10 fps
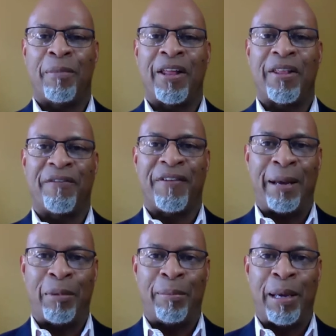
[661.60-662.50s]
other
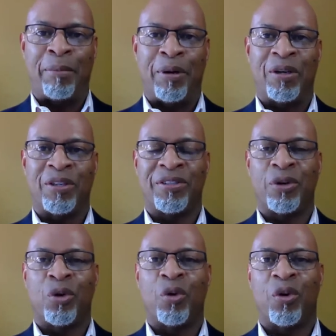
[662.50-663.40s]
family members
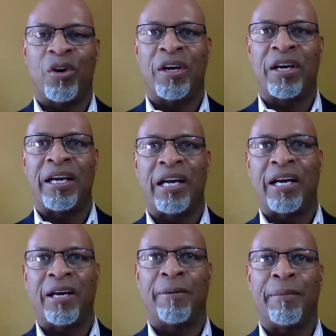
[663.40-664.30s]
or
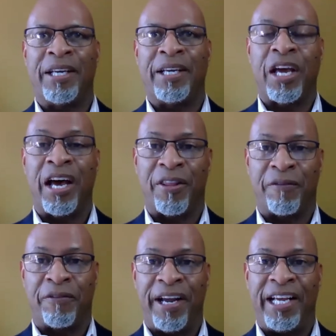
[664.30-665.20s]
uh, and other
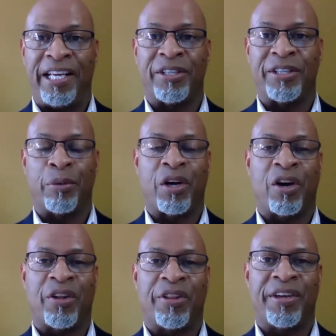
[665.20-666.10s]
friends that were
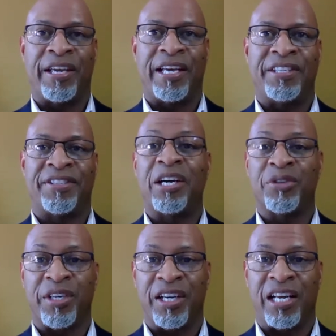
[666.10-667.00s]
called the
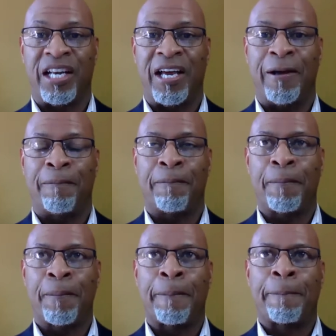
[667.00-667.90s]
Excelsior Club.
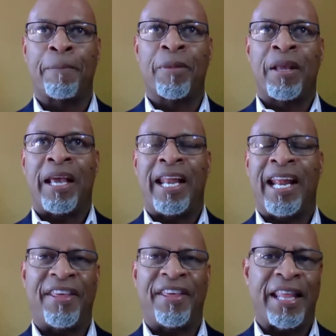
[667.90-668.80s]
And I
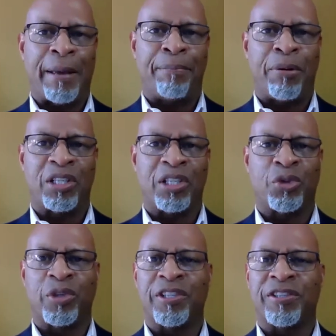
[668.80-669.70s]
think that
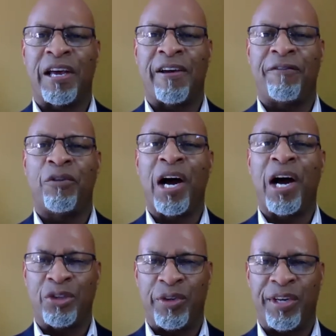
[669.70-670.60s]
purchase was uh, for one
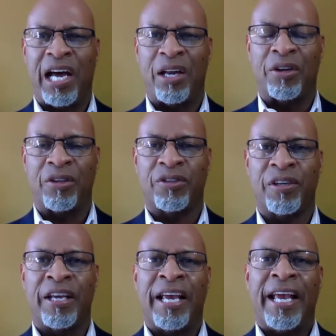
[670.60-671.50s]
hundred dollars.
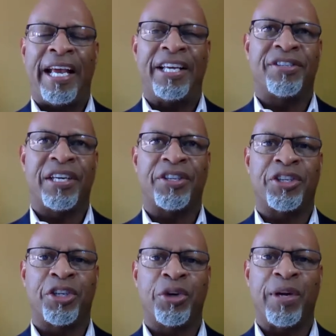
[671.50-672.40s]
It's a
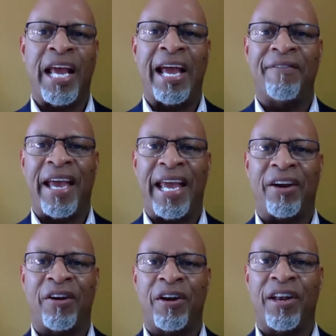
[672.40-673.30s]
two and a half
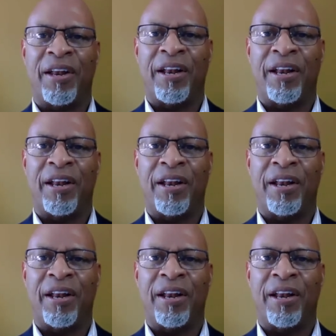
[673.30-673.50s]
acre